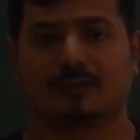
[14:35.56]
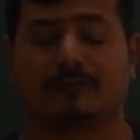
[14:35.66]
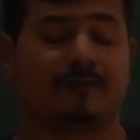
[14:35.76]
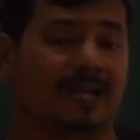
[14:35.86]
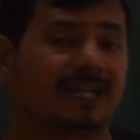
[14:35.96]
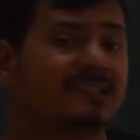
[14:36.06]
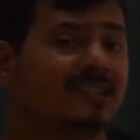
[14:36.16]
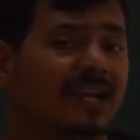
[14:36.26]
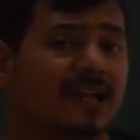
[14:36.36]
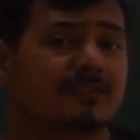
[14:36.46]
Whereas in
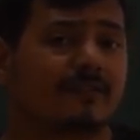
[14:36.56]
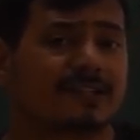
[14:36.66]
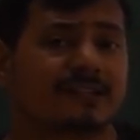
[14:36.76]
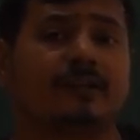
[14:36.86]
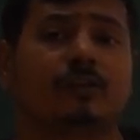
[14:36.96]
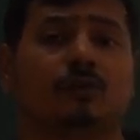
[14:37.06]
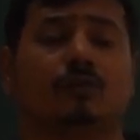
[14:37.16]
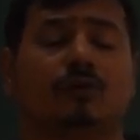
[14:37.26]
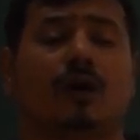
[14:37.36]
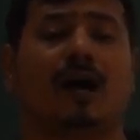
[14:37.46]
the case of
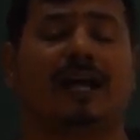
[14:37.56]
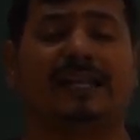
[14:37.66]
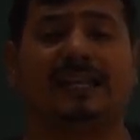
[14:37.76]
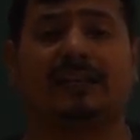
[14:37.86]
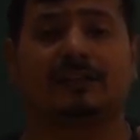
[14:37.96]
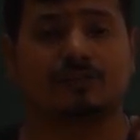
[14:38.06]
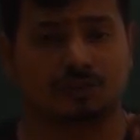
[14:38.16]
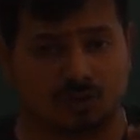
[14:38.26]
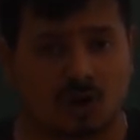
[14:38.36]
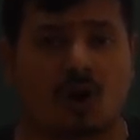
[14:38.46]
SN2, I need a
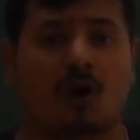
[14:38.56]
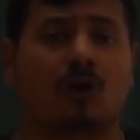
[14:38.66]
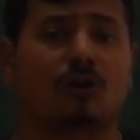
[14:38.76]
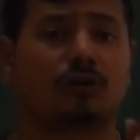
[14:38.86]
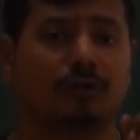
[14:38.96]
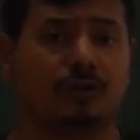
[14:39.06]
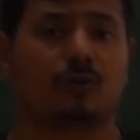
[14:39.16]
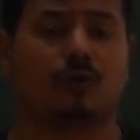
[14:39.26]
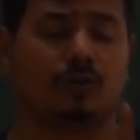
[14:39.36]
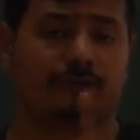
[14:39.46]
strong
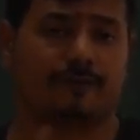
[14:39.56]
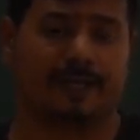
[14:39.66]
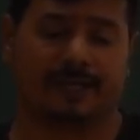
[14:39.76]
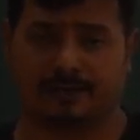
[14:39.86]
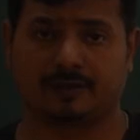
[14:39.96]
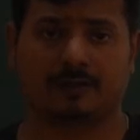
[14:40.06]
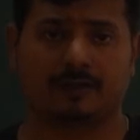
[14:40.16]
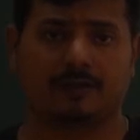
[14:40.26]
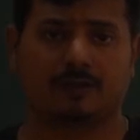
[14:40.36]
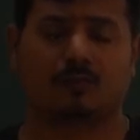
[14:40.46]
nucleophile.